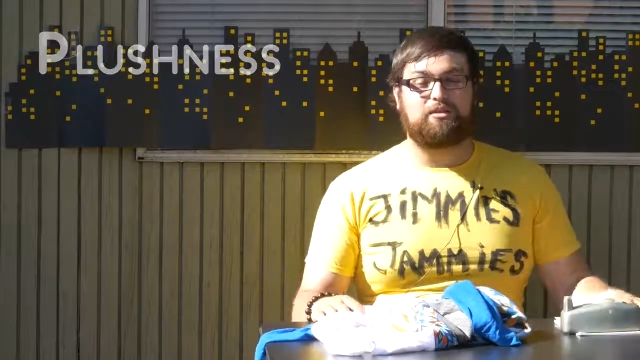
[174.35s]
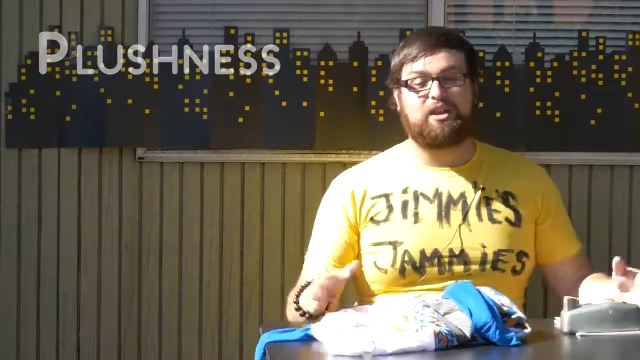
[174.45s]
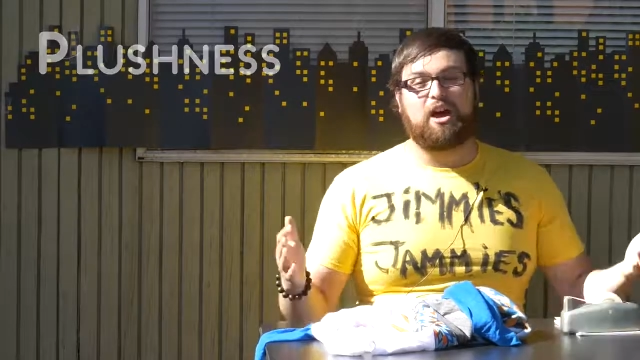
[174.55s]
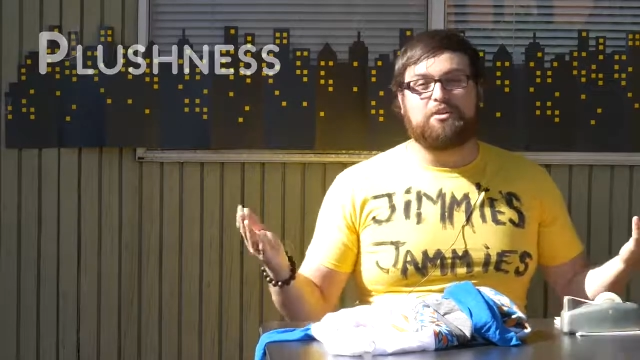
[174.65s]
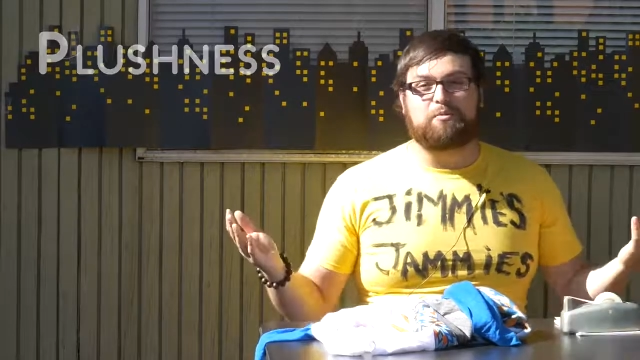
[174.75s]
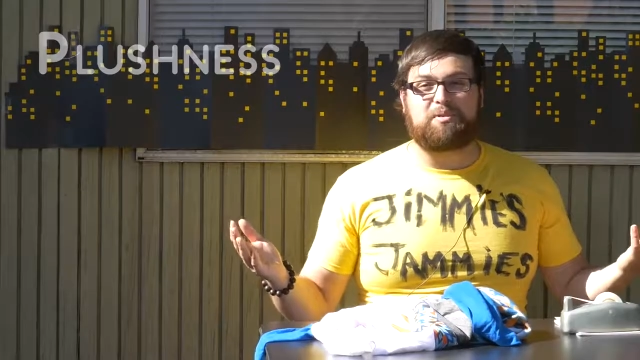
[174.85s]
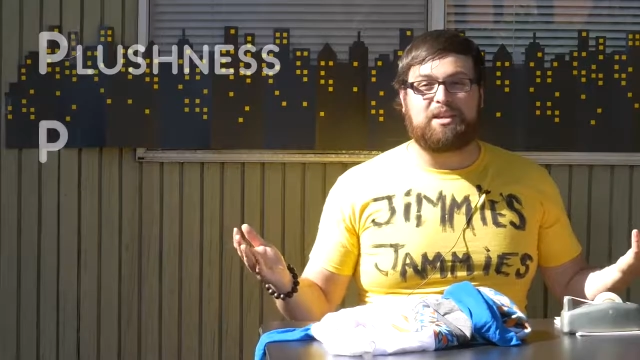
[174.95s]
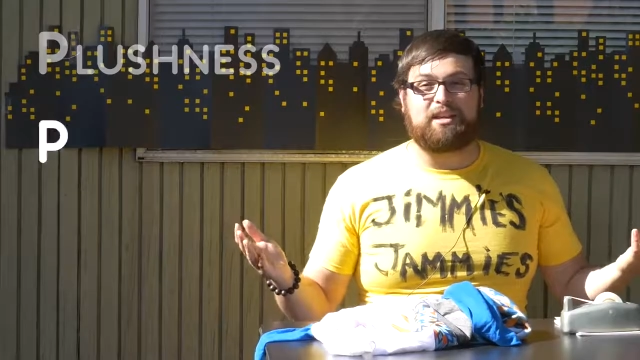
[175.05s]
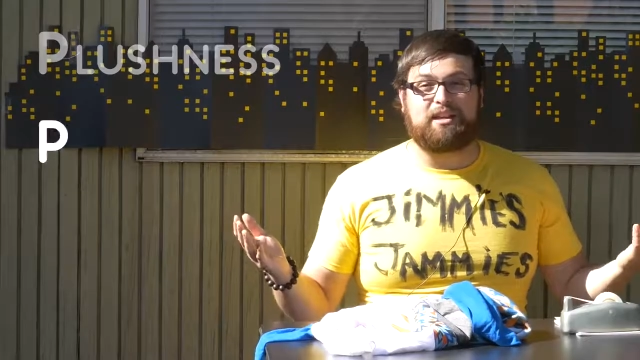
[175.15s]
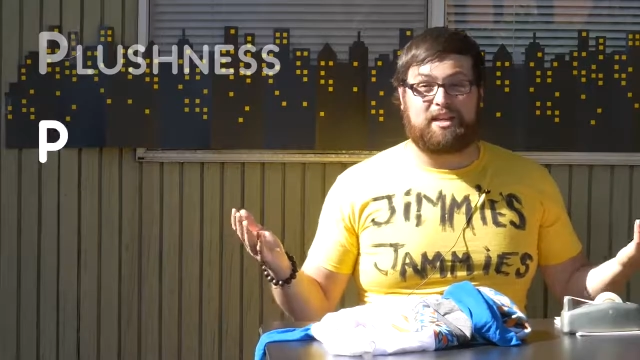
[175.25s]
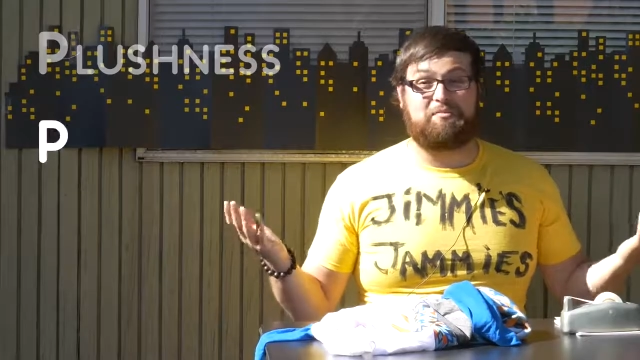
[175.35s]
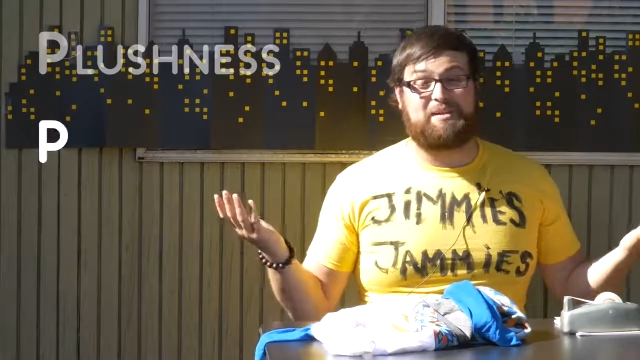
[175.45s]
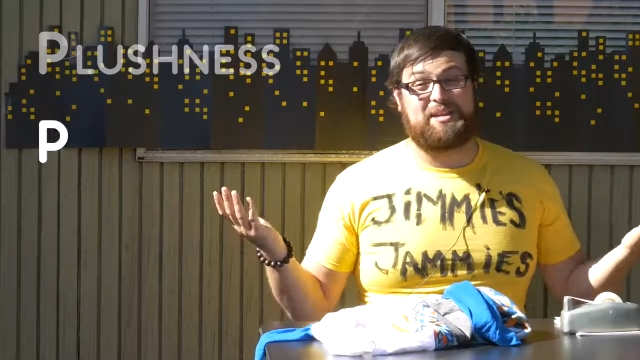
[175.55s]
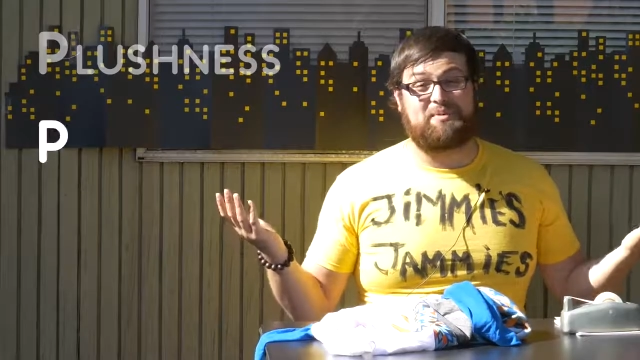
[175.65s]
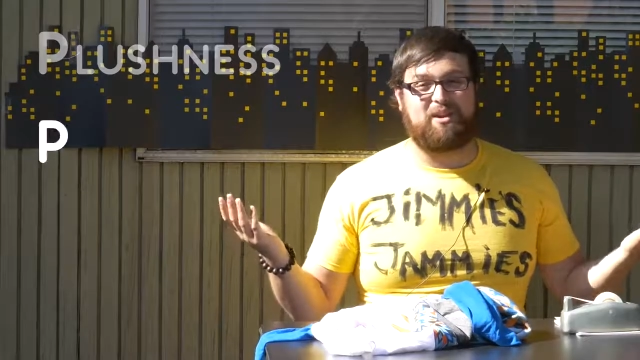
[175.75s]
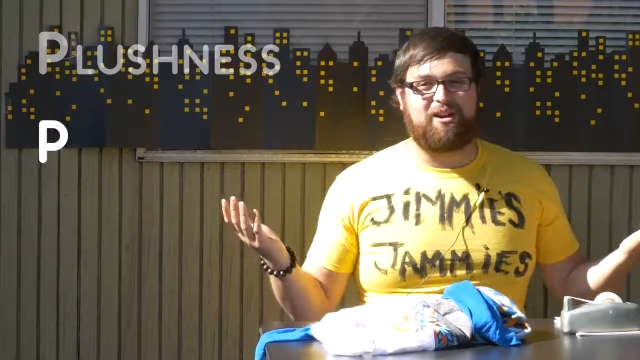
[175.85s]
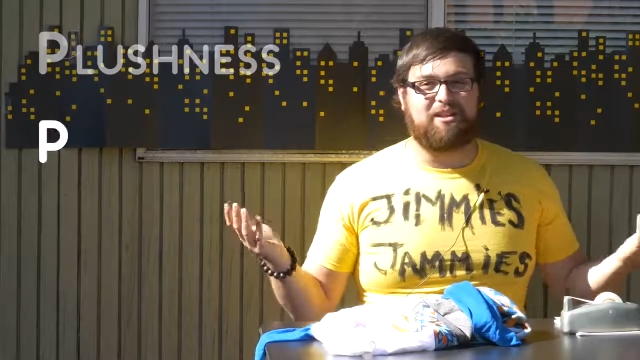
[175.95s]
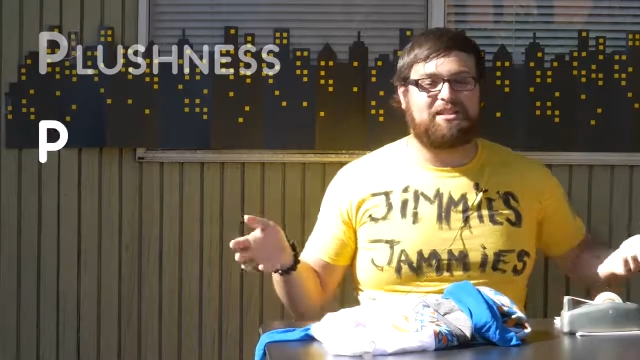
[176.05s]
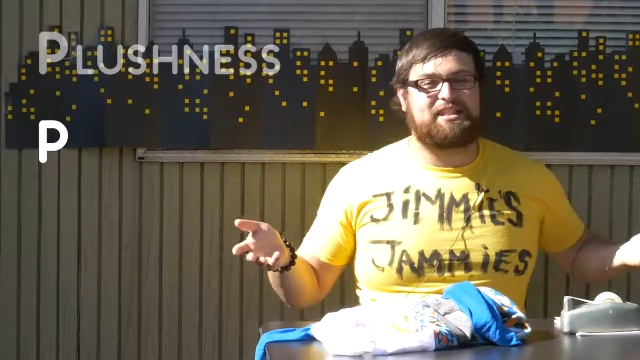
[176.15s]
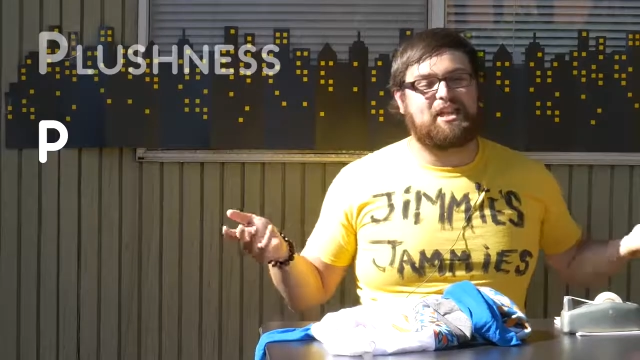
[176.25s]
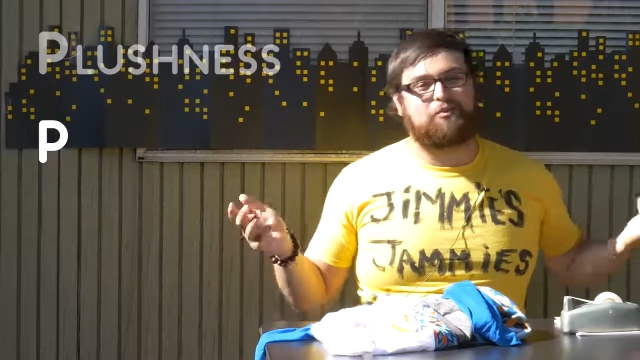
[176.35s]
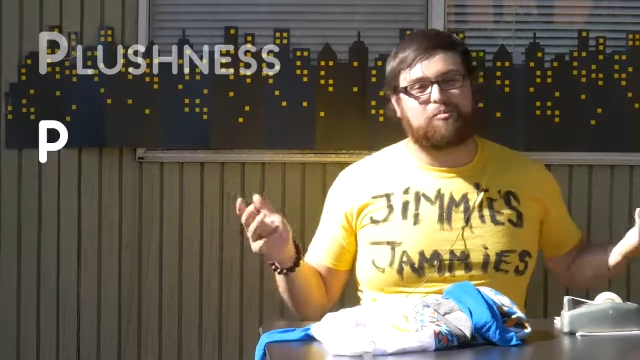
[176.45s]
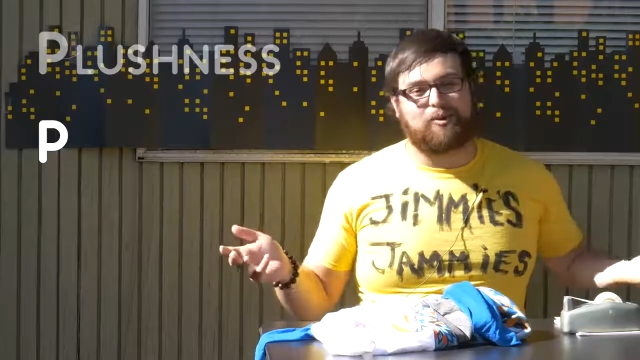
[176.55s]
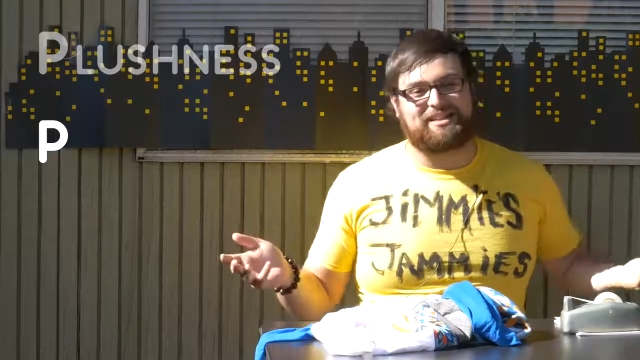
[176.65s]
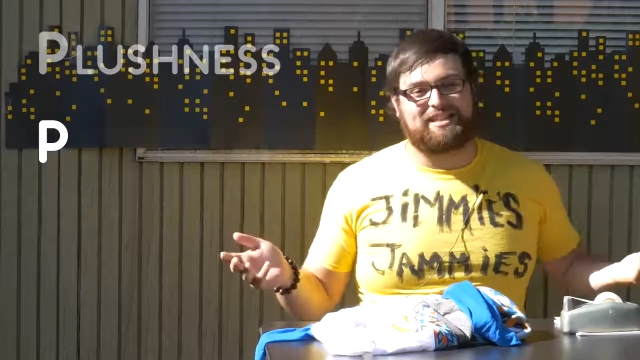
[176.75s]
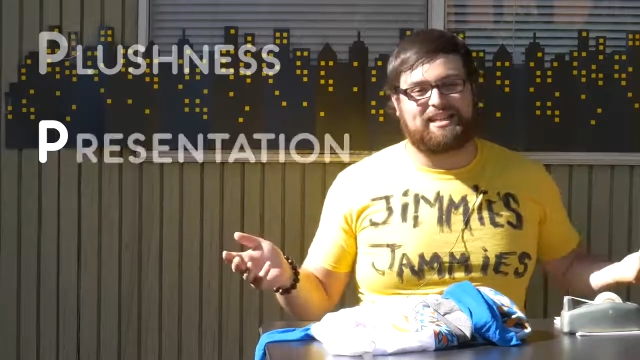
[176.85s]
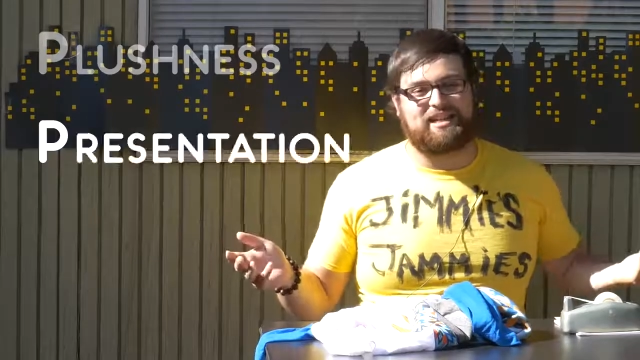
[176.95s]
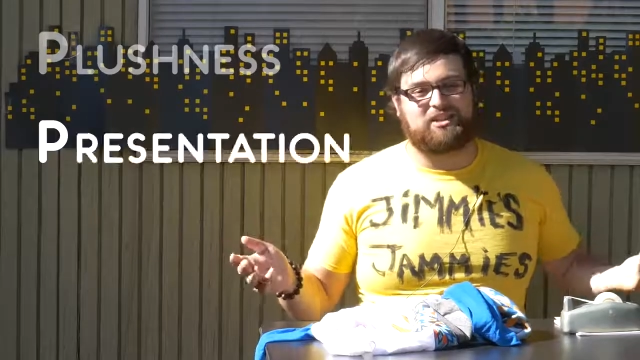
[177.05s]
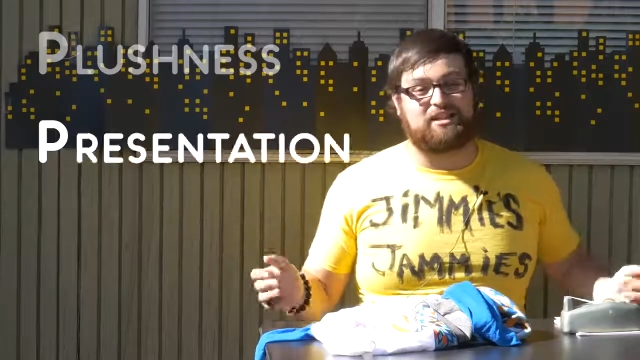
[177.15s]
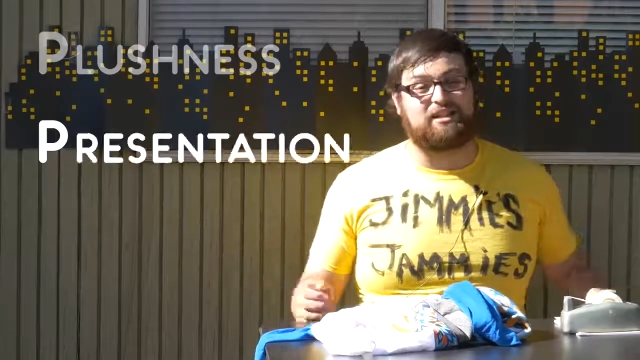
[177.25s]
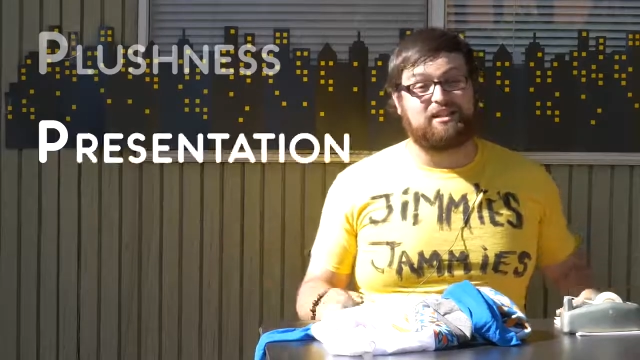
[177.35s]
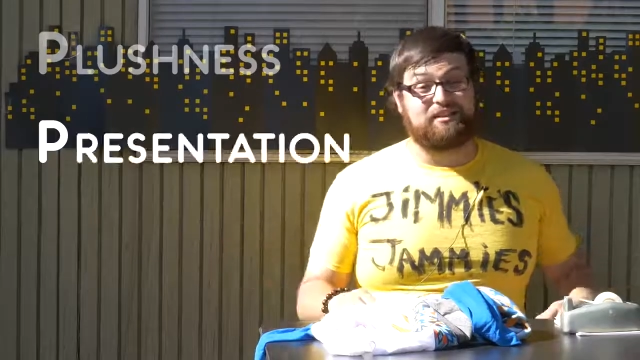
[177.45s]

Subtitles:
The other P in PPR stands for presentation.